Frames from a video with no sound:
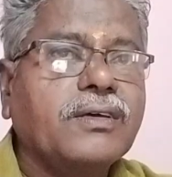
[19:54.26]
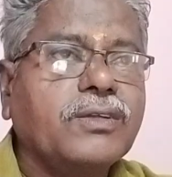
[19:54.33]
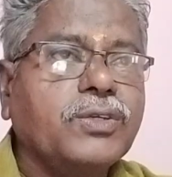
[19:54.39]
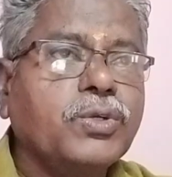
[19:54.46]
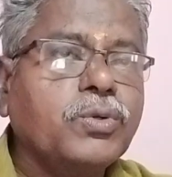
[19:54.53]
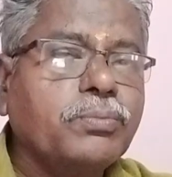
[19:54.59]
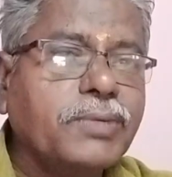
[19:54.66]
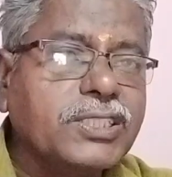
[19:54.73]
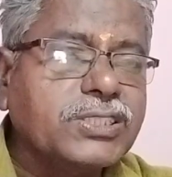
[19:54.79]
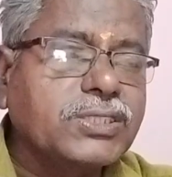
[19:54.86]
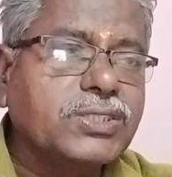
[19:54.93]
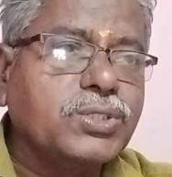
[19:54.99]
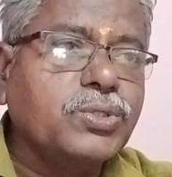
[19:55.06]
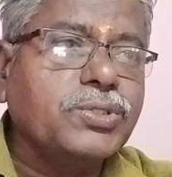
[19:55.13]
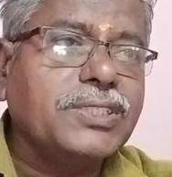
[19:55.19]
you
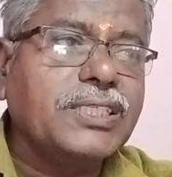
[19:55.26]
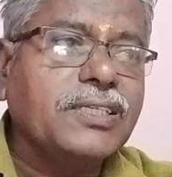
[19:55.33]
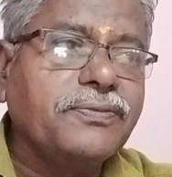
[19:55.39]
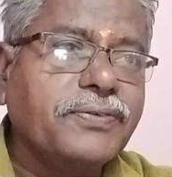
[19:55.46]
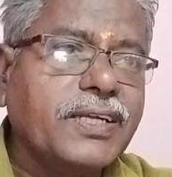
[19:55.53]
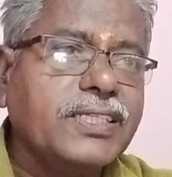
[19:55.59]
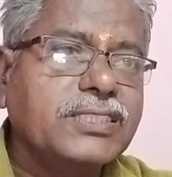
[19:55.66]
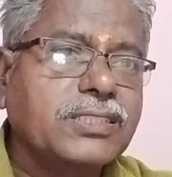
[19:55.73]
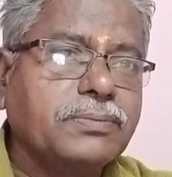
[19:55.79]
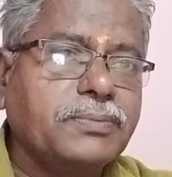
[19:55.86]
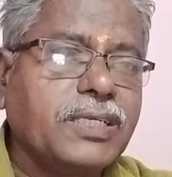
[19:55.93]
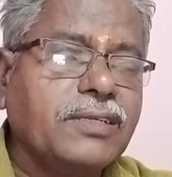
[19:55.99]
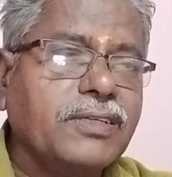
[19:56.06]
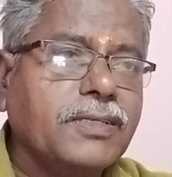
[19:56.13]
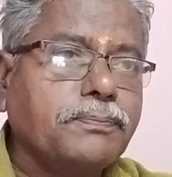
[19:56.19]
must know the difference
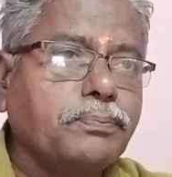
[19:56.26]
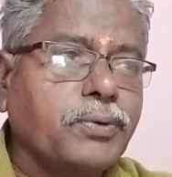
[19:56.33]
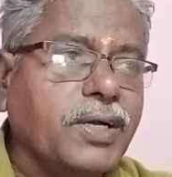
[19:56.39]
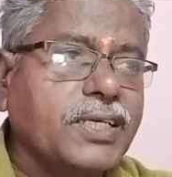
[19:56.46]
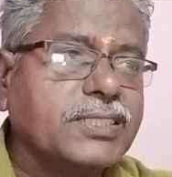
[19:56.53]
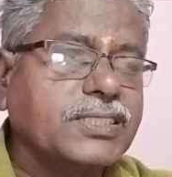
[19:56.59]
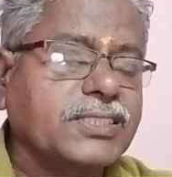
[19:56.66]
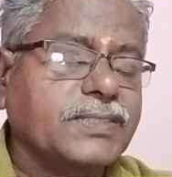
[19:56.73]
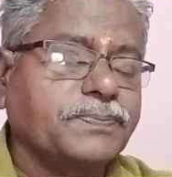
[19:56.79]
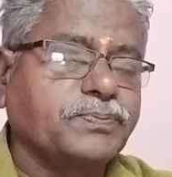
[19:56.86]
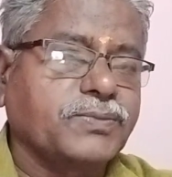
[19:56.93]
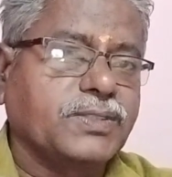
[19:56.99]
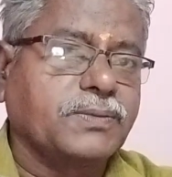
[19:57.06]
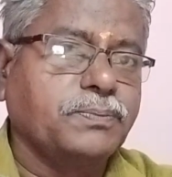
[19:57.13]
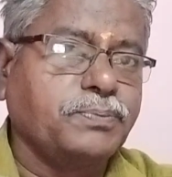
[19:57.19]
between past,
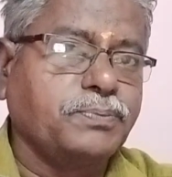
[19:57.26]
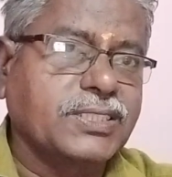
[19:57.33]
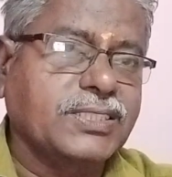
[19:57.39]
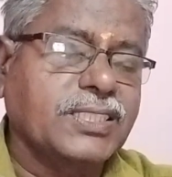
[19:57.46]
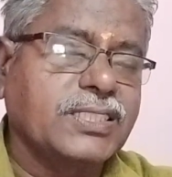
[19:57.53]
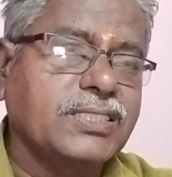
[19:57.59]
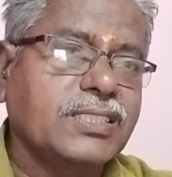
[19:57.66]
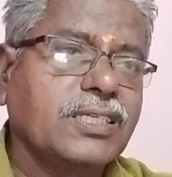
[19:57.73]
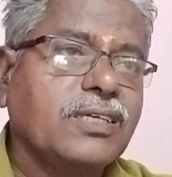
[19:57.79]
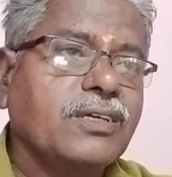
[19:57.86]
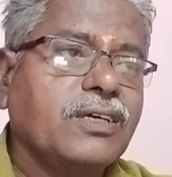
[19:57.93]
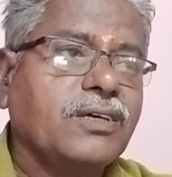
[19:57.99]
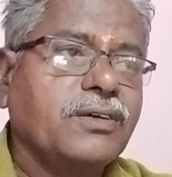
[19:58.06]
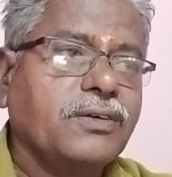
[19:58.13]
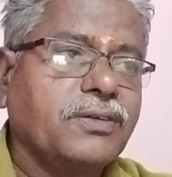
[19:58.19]
present,
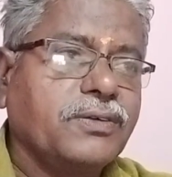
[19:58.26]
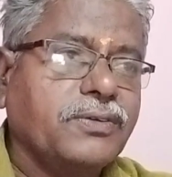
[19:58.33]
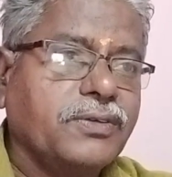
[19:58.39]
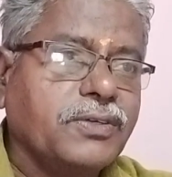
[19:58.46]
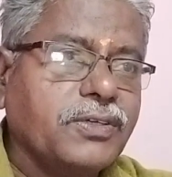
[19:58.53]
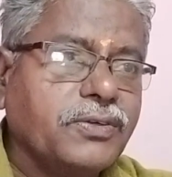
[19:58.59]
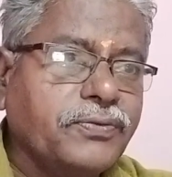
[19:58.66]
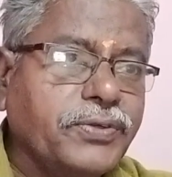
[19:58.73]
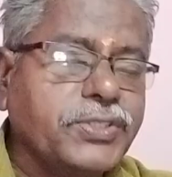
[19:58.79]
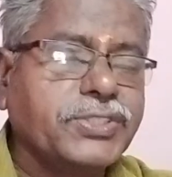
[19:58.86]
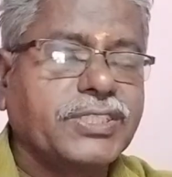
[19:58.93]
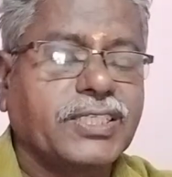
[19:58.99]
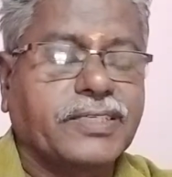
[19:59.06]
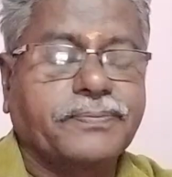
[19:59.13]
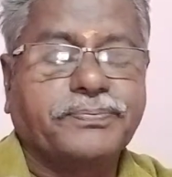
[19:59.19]

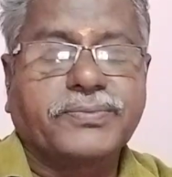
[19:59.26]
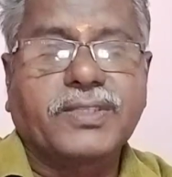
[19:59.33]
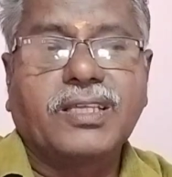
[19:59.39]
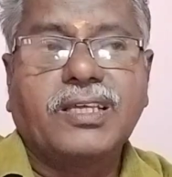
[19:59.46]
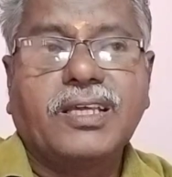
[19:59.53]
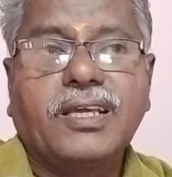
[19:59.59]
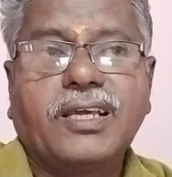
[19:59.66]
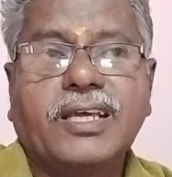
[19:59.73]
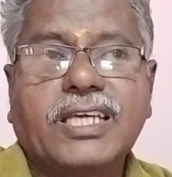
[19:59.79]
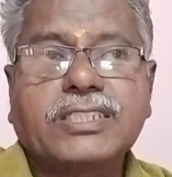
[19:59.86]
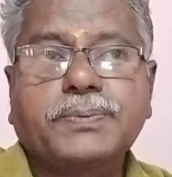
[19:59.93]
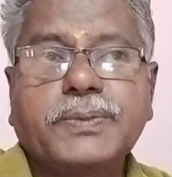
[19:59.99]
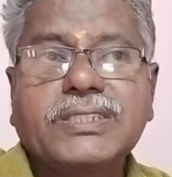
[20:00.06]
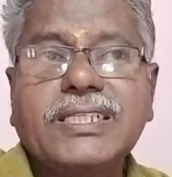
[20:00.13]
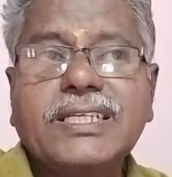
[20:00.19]
future.
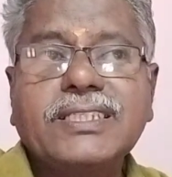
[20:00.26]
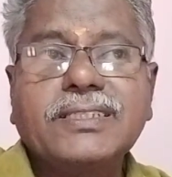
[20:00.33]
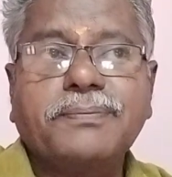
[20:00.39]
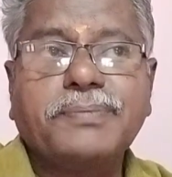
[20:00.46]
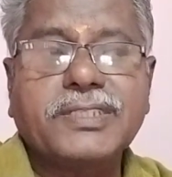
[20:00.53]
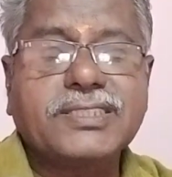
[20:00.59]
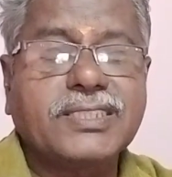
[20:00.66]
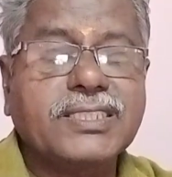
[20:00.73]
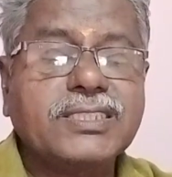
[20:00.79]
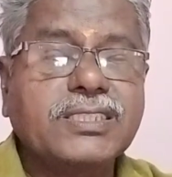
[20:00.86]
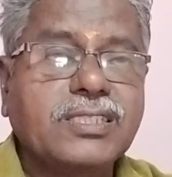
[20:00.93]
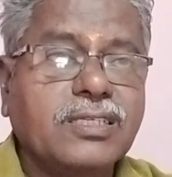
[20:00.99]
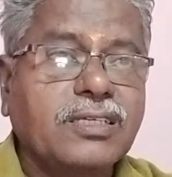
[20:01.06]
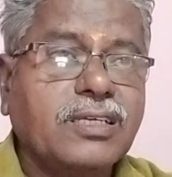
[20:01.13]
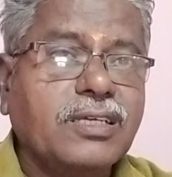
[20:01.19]
Especially in the
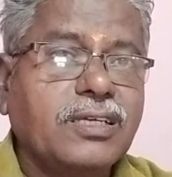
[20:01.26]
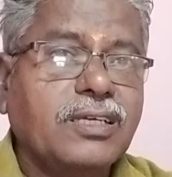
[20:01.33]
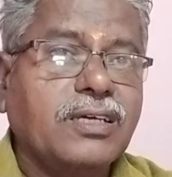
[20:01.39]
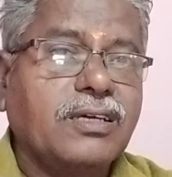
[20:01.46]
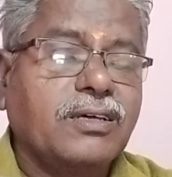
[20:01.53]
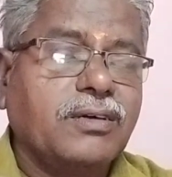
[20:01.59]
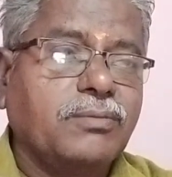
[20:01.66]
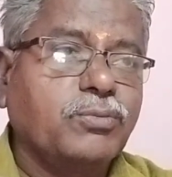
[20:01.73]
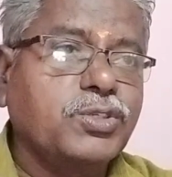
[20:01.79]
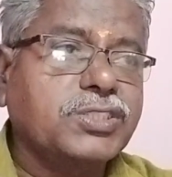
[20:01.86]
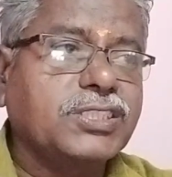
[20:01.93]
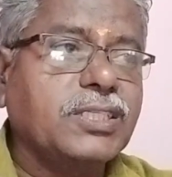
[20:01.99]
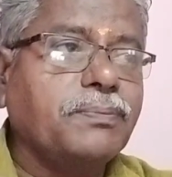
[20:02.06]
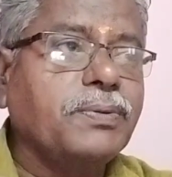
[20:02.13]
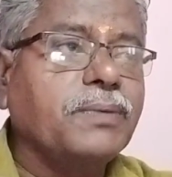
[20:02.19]
present,
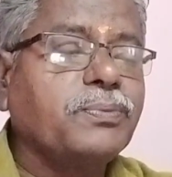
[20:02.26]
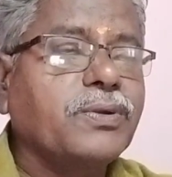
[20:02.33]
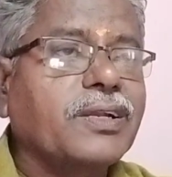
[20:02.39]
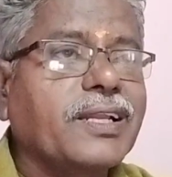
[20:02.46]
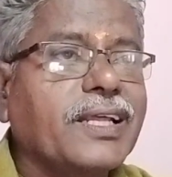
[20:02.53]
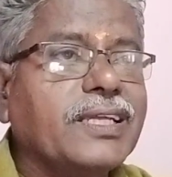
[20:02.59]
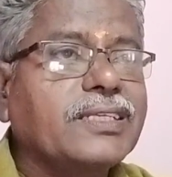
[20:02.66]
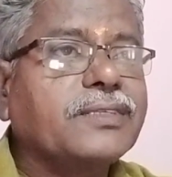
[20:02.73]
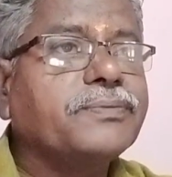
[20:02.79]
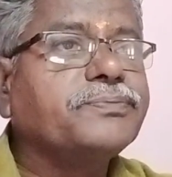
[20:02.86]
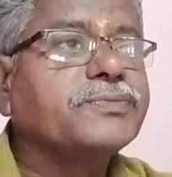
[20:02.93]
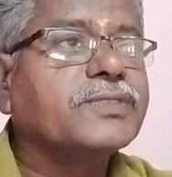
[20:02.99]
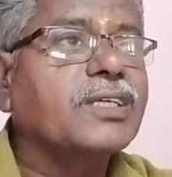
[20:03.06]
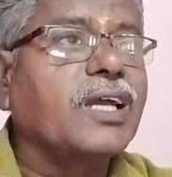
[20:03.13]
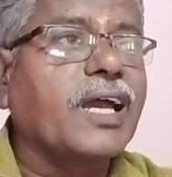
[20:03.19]
Most of the people write,
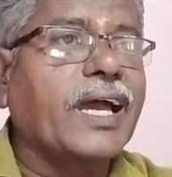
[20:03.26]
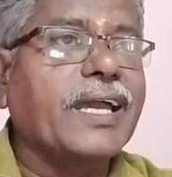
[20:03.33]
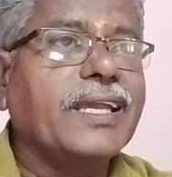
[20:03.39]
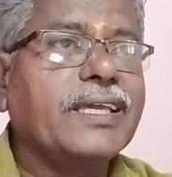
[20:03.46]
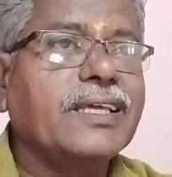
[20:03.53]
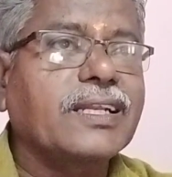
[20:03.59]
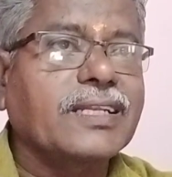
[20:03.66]
I